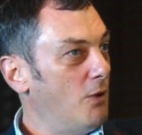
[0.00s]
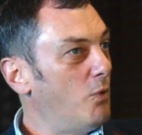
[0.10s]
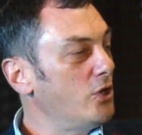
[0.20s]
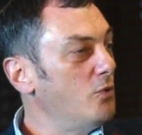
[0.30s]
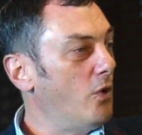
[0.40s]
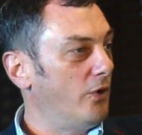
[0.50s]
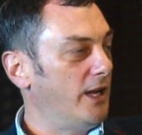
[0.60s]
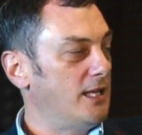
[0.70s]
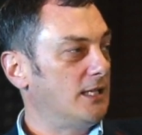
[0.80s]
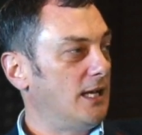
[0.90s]
What you
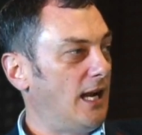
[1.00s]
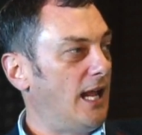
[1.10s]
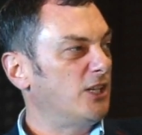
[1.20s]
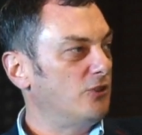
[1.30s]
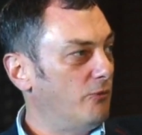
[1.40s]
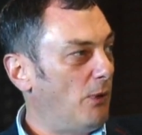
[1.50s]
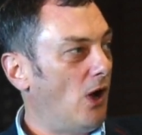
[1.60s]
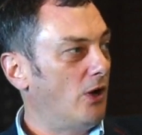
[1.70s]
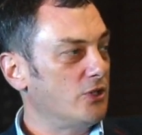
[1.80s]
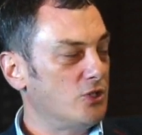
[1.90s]
want is a collection of
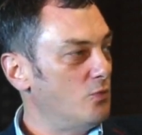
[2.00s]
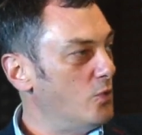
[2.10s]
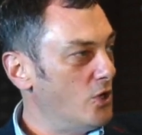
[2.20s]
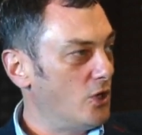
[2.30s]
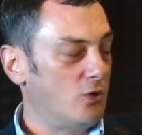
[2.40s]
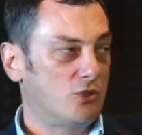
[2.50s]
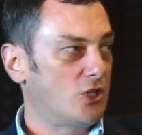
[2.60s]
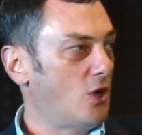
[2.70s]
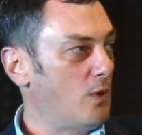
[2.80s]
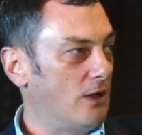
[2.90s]
partners who work
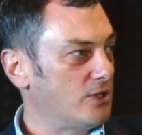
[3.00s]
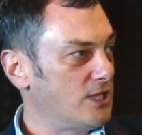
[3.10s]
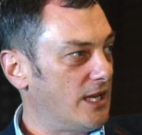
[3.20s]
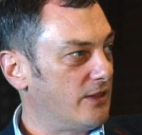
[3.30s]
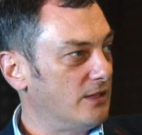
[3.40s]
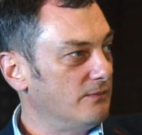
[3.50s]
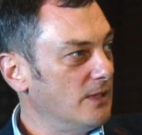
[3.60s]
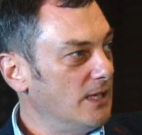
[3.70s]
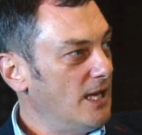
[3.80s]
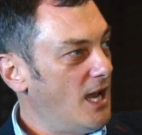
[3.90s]
so well together.
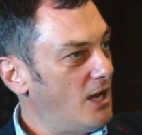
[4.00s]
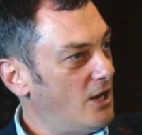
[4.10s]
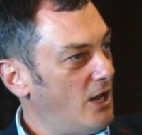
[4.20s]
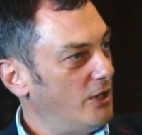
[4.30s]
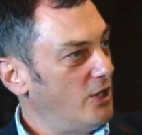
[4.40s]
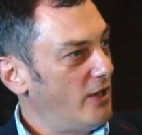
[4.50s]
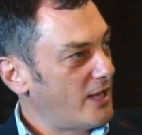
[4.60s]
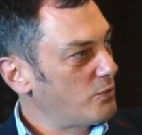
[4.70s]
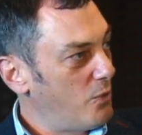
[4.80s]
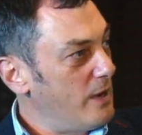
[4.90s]
And
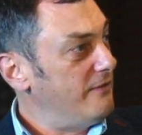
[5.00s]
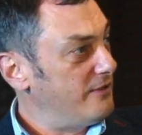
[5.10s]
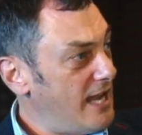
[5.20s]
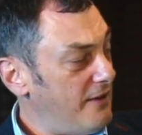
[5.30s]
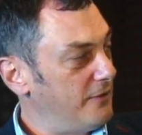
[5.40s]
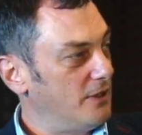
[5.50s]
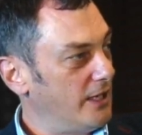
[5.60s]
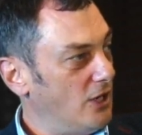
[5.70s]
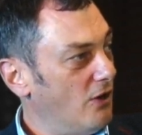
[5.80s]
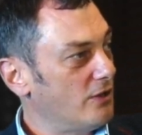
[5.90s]
that's what we've
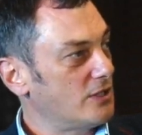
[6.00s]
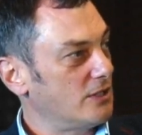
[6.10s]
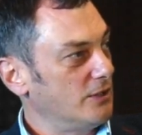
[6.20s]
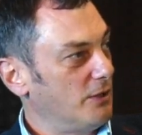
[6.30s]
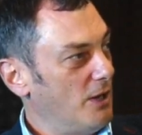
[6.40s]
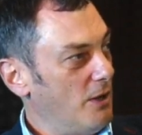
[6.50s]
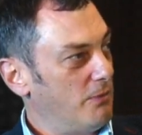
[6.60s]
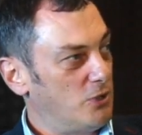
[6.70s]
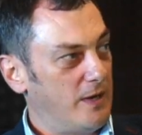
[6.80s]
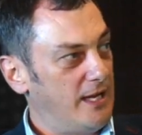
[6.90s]
definitely got
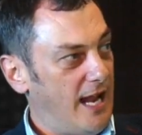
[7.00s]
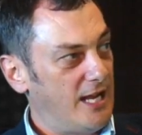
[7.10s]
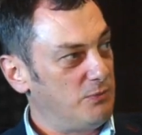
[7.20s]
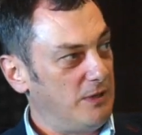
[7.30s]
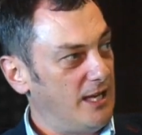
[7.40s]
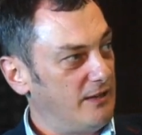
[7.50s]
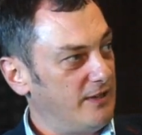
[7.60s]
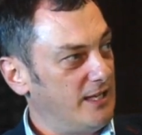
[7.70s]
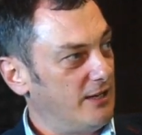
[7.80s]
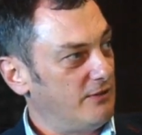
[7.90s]
between HPE,
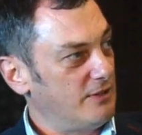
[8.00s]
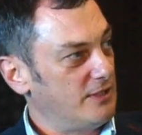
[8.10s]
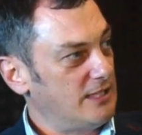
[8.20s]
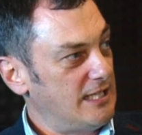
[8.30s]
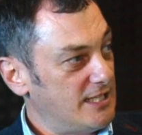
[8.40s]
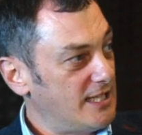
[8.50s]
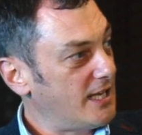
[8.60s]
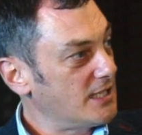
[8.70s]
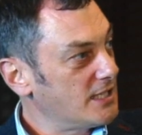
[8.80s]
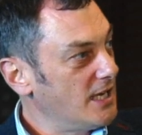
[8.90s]
NVIDIA and
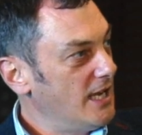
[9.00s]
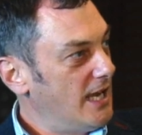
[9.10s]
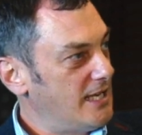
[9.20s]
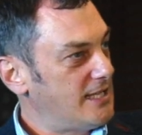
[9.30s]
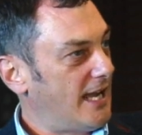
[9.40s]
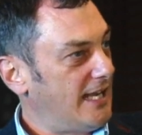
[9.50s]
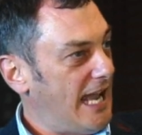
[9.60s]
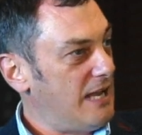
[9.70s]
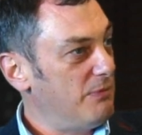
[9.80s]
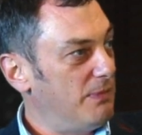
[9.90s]
SYNNEX, is that
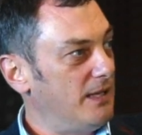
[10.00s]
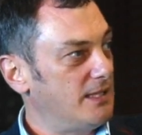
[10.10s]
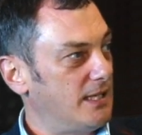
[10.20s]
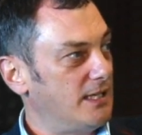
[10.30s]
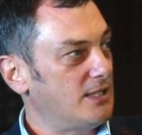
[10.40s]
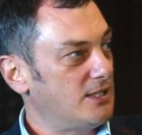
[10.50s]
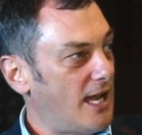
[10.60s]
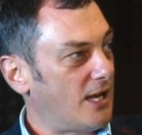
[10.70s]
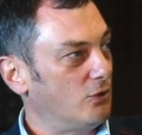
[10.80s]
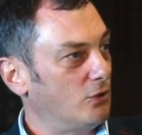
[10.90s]
capability to
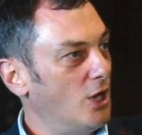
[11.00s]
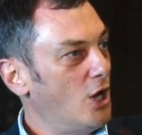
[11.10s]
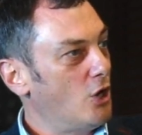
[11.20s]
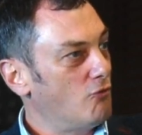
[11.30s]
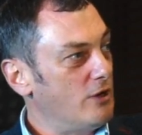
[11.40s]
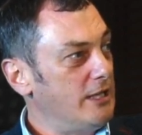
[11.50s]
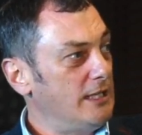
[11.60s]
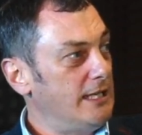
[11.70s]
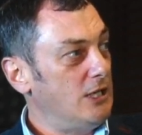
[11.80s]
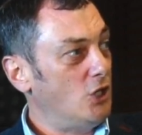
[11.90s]
tackle
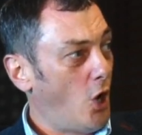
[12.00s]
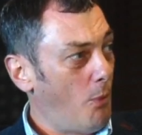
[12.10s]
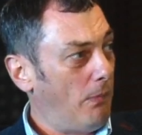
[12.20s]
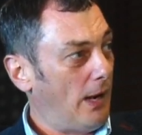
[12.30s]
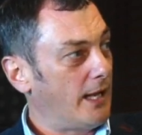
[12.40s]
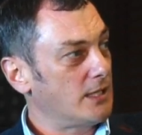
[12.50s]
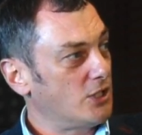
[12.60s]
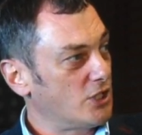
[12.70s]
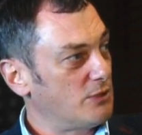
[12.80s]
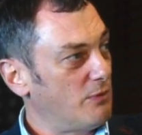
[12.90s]
really
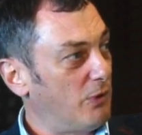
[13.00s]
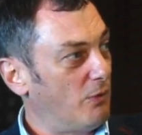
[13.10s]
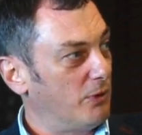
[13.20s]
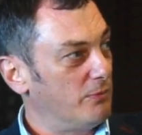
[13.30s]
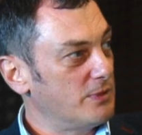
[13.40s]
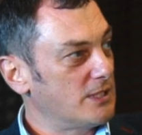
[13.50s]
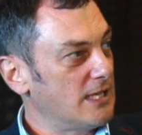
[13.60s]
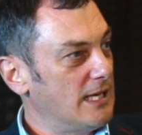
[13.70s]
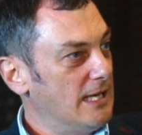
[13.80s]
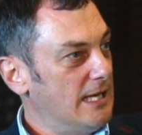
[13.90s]
complex customer problems,